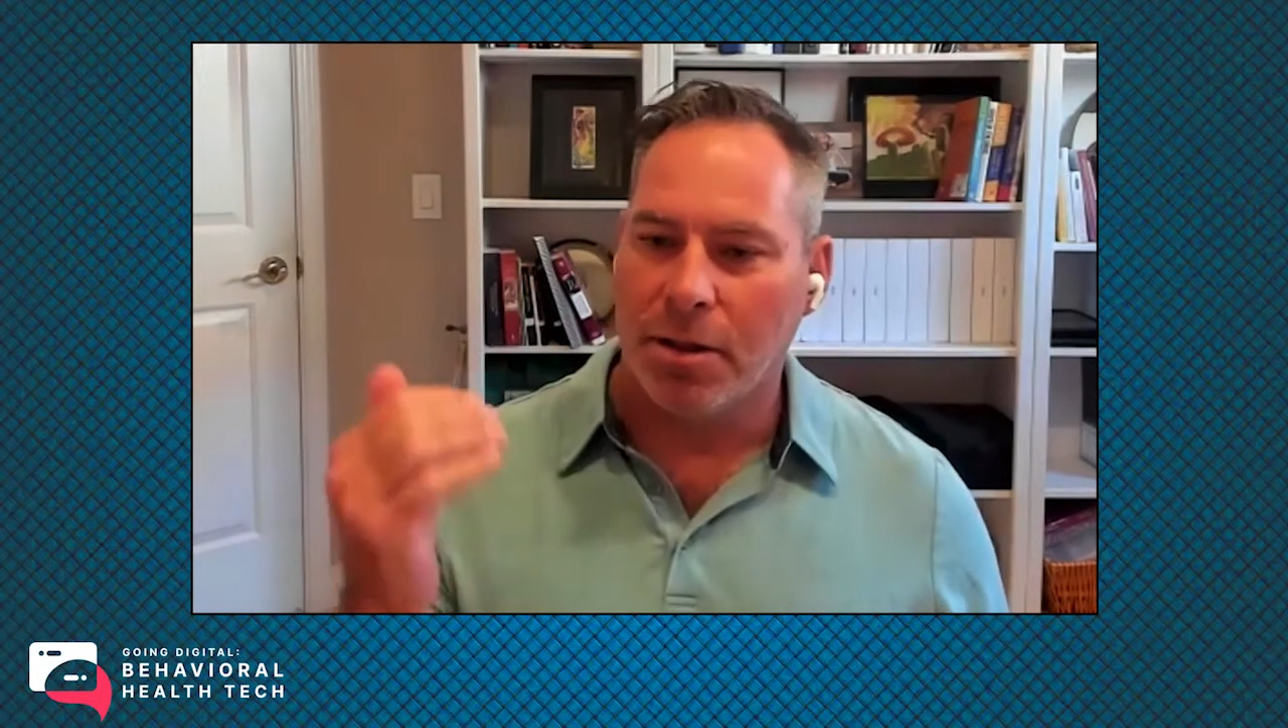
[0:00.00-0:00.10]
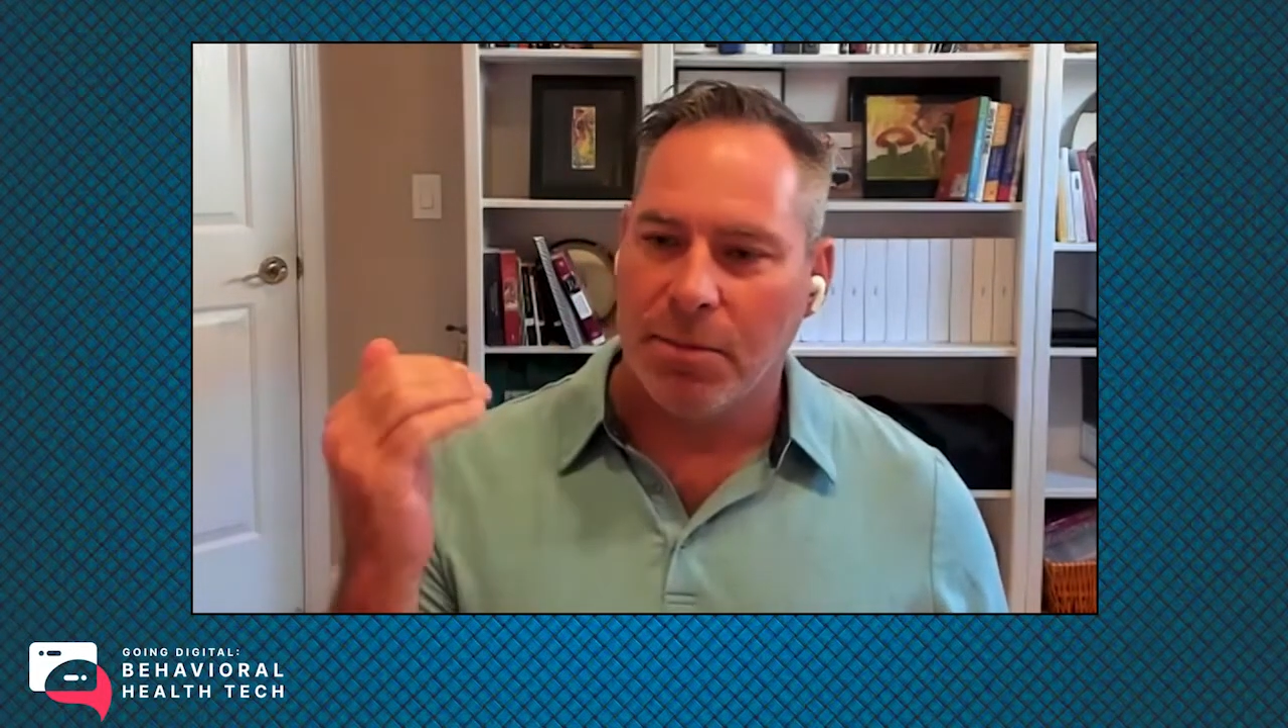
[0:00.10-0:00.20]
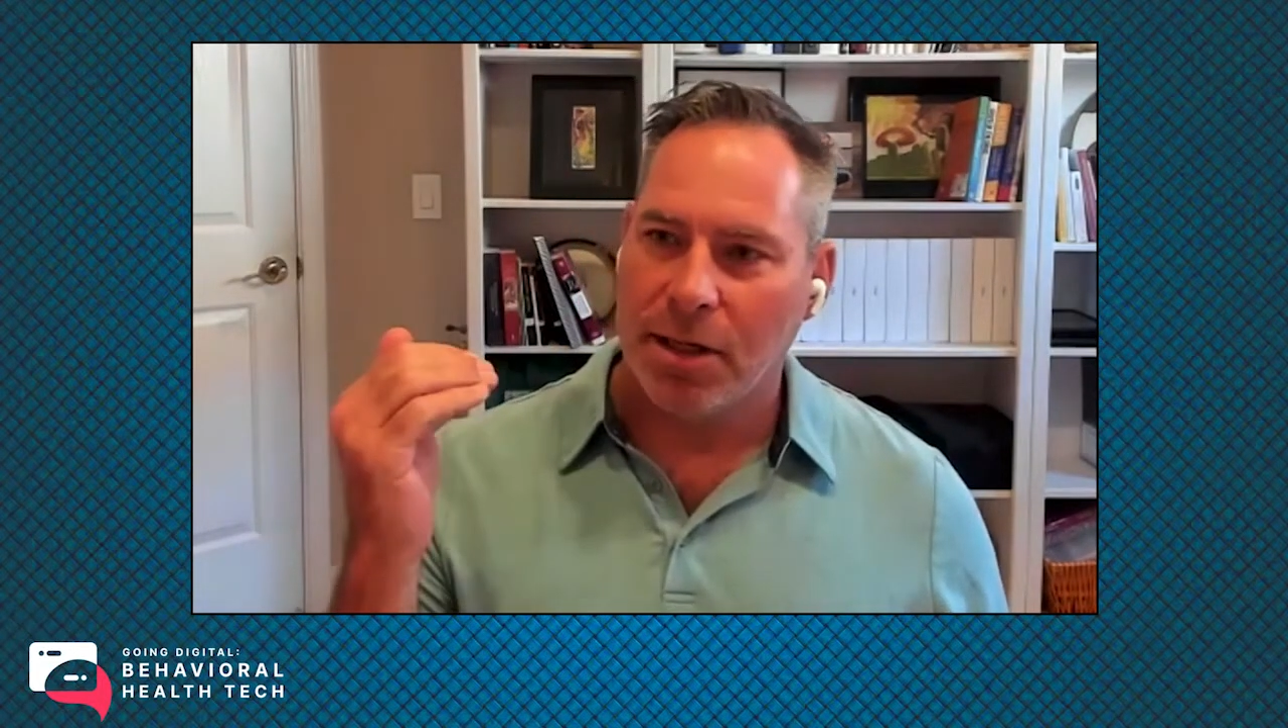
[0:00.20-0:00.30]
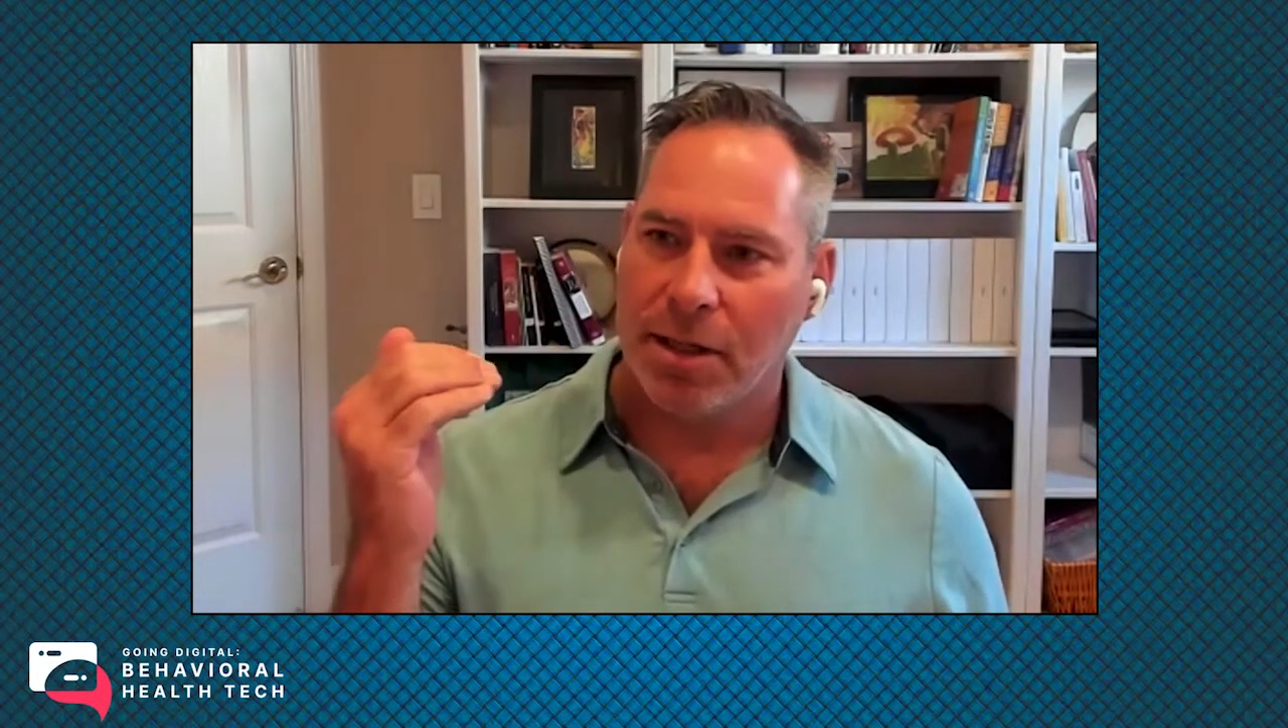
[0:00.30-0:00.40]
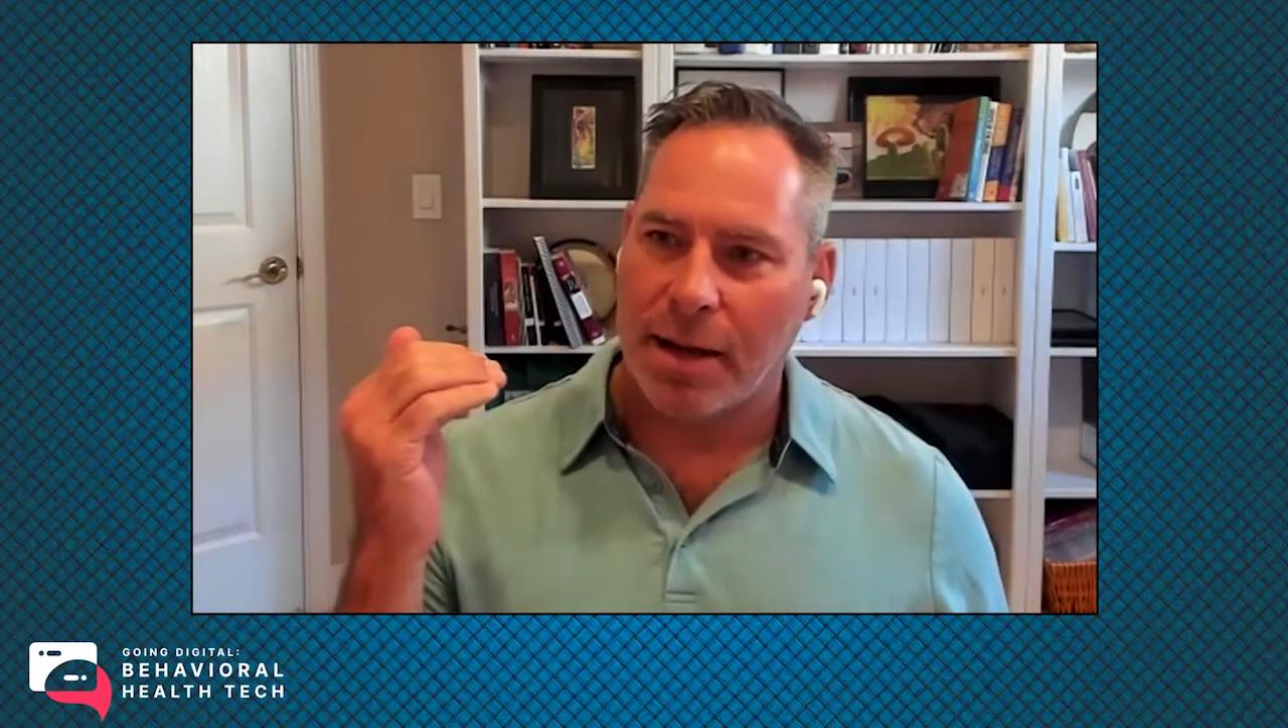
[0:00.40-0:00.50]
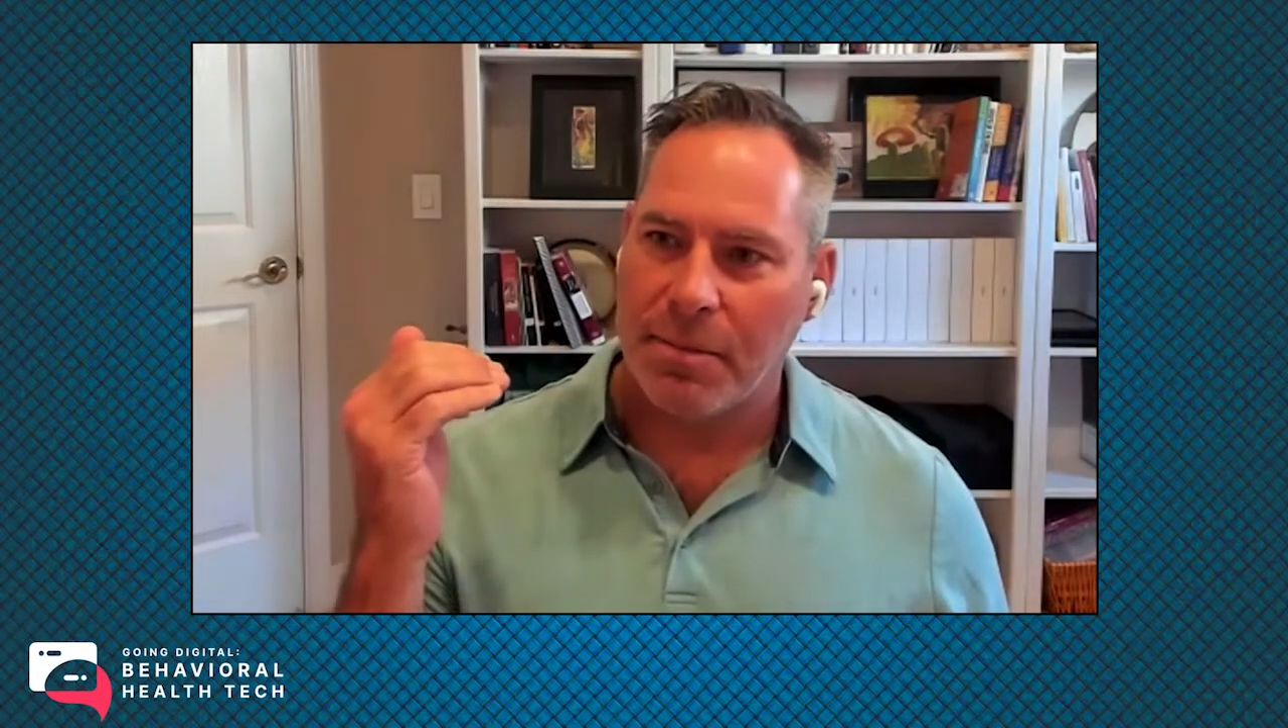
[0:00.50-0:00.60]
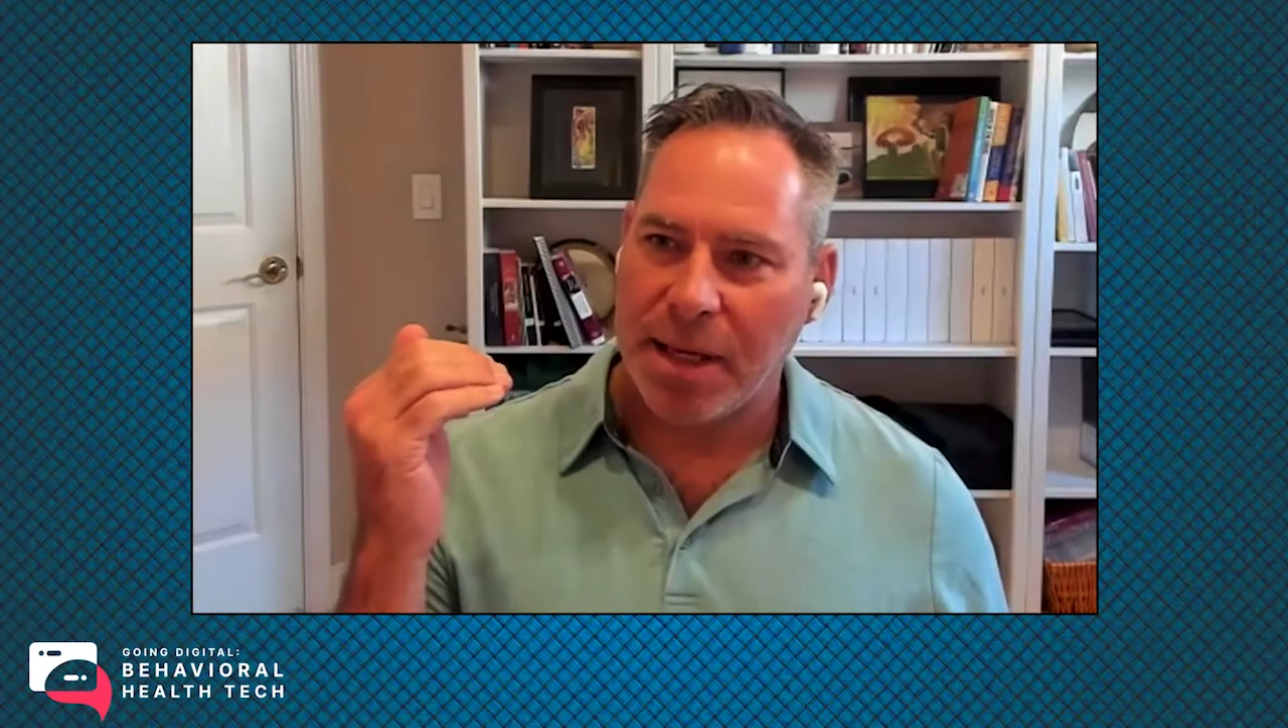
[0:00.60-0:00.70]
meaning that it